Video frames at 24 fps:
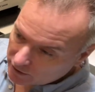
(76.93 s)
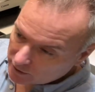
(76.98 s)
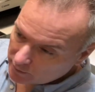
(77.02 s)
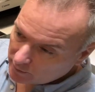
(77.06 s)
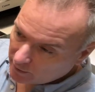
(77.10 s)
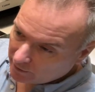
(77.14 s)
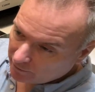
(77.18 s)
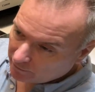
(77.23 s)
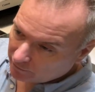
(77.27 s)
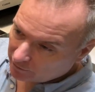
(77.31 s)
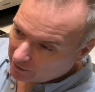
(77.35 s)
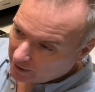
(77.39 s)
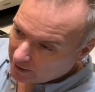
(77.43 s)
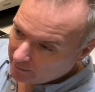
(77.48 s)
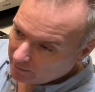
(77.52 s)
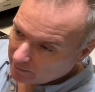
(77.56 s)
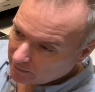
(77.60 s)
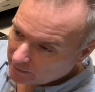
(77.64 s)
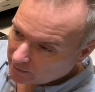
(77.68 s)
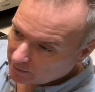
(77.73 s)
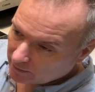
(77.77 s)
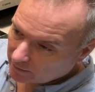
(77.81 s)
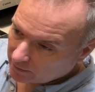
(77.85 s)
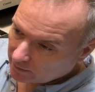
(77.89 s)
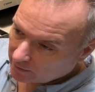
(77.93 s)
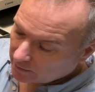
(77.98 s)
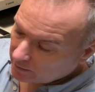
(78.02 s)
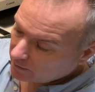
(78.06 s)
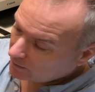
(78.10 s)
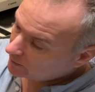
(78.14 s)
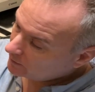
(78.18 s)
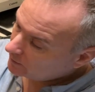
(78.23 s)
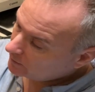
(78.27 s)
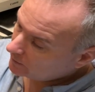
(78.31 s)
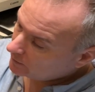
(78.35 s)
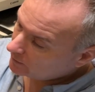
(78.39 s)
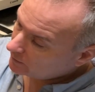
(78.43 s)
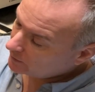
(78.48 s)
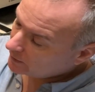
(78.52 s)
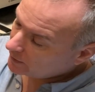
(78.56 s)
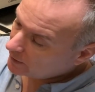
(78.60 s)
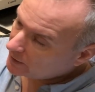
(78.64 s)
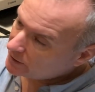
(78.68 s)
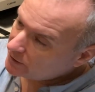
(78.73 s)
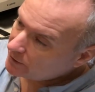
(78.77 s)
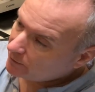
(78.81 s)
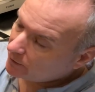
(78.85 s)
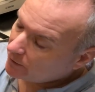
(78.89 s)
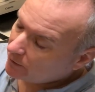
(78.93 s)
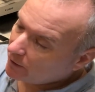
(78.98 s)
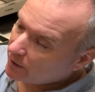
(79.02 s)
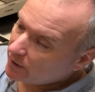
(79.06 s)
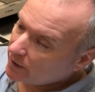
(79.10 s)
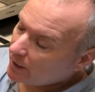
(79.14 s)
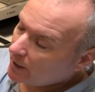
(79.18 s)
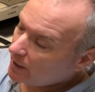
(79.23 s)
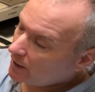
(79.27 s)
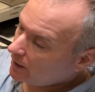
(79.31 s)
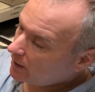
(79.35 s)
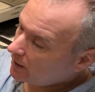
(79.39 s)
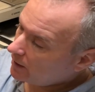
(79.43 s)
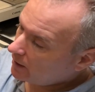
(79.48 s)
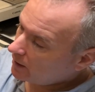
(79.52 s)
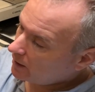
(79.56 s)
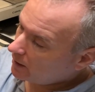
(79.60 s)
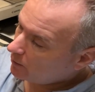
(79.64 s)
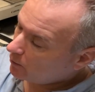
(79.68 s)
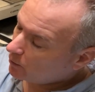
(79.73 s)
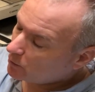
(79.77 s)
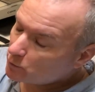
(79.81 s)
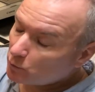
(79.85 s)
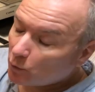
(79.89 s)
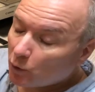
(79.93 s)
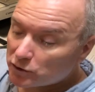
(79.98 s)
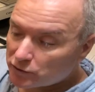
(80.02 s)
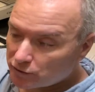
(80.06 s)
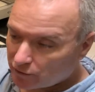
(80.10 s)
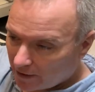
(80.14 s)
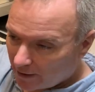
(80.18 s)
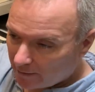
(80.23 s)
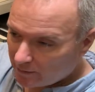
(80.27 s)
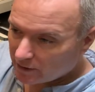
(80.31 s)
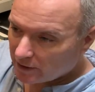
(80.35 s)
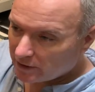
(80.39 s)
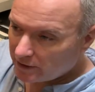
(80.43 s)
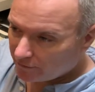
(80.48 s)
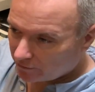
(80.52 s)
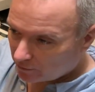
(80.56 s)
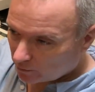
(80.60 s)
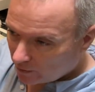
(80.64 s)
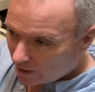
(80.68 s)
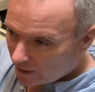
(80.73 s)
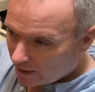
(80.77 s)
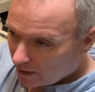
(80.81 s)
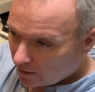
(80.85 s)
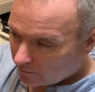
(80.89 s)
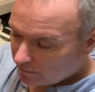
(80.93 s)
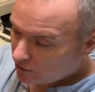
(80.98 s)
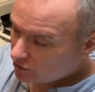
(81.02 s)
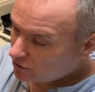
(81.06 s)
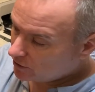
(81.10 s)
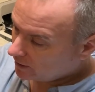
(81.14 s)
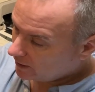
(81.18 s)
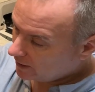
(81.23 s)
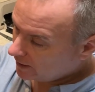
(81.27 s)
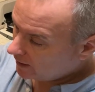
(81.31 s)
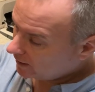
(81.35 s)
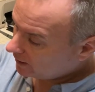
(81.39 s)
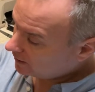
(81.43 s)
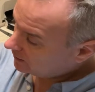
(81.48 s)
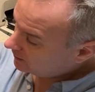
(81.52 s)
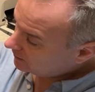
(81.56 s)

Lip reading: has been framed was framed in a different way originally.